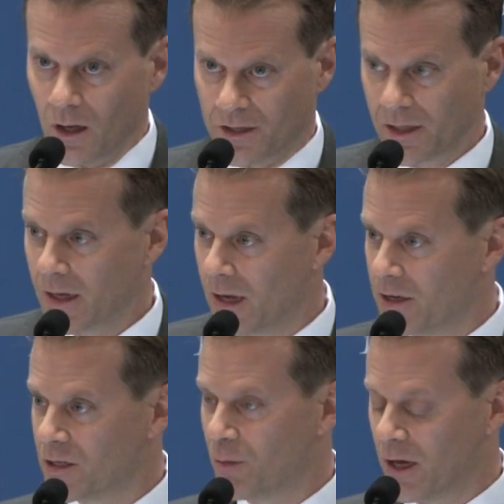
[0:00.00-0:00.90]
A second
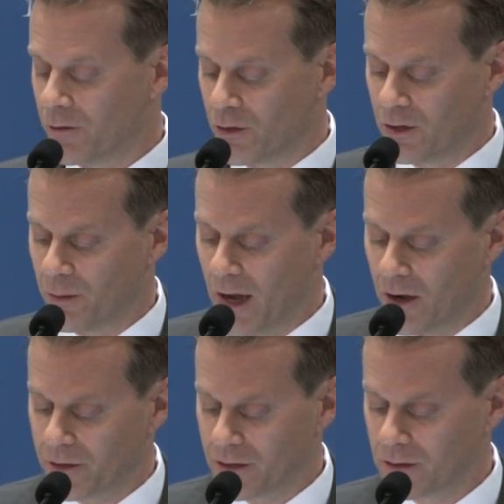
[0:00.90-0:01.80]
case you might have heard
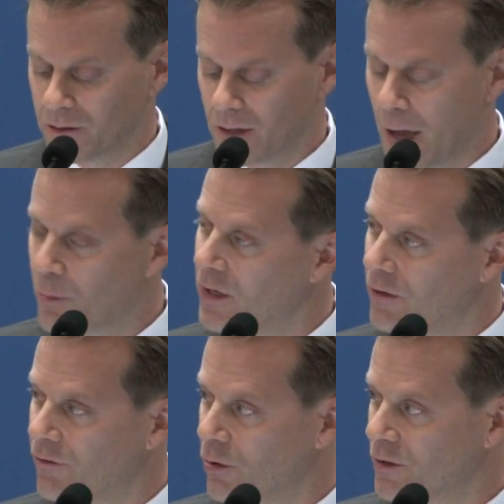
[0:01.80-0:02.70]
about
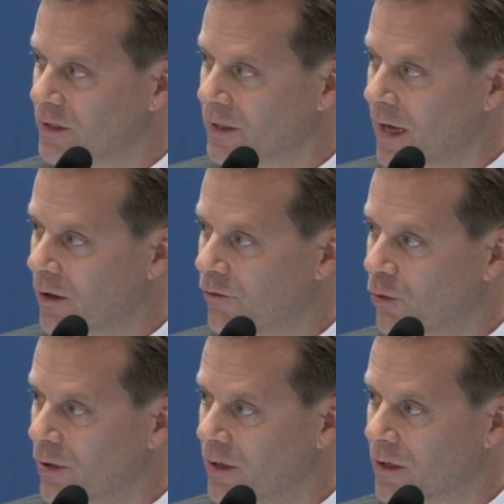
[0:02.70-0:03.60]
happened in Fullerton,
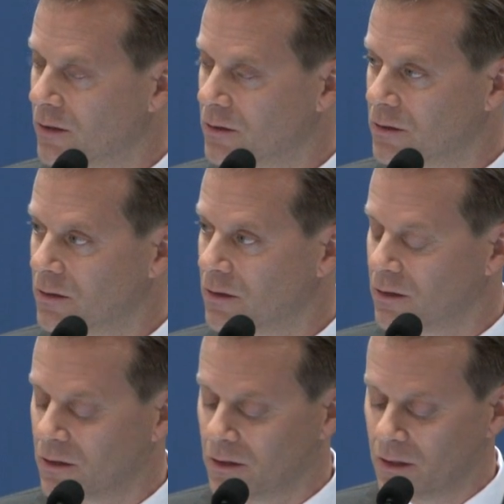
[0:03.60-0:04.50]
California
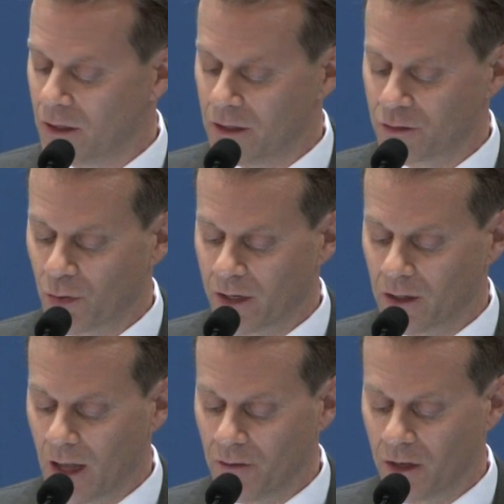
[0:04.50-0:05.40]
in
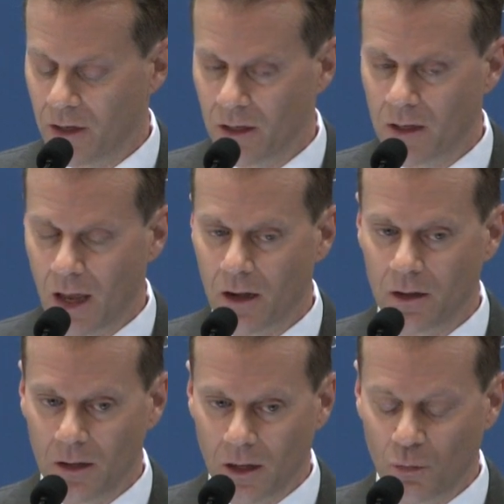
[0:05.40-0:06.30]
2011,
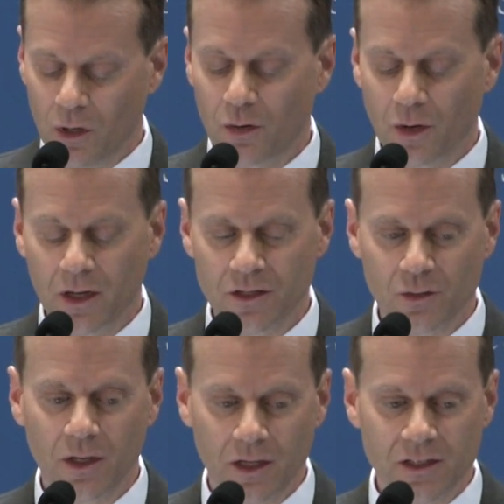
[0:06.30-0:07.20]
and Will Grigg
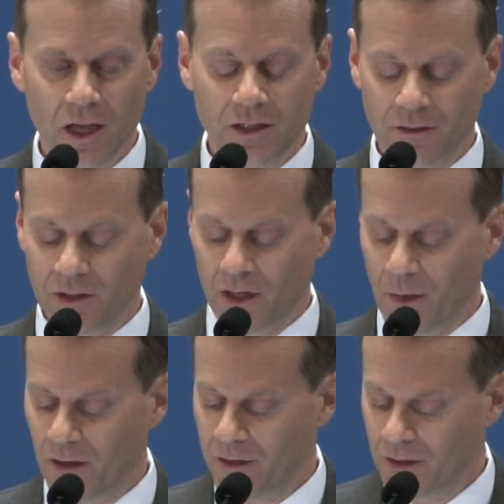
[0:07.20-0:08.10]
has written extensively
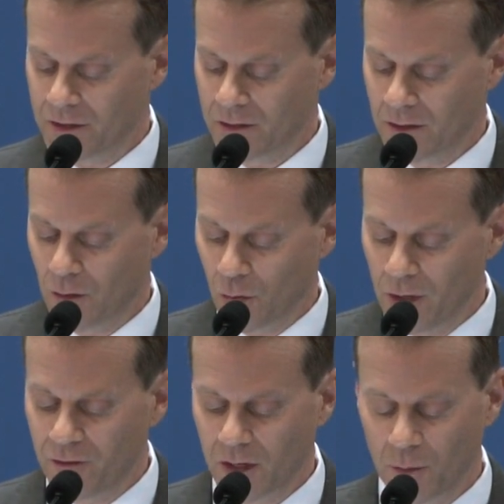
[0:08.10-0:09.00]
about this
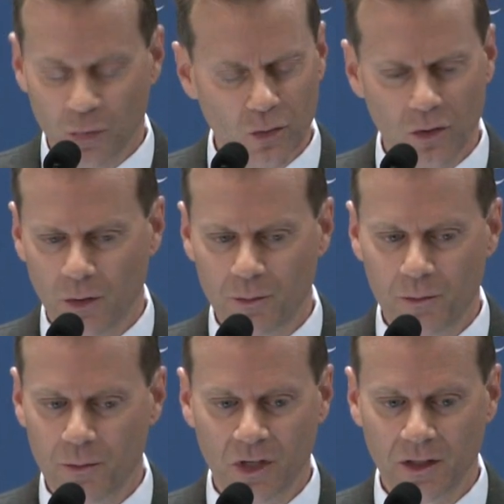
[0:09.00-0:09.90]
horrific and brutal
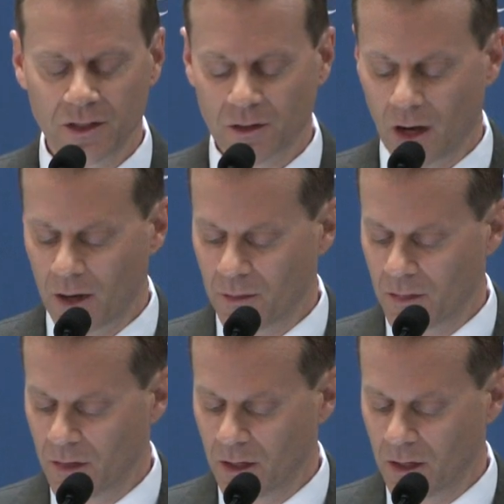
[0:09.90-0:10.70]
police crime,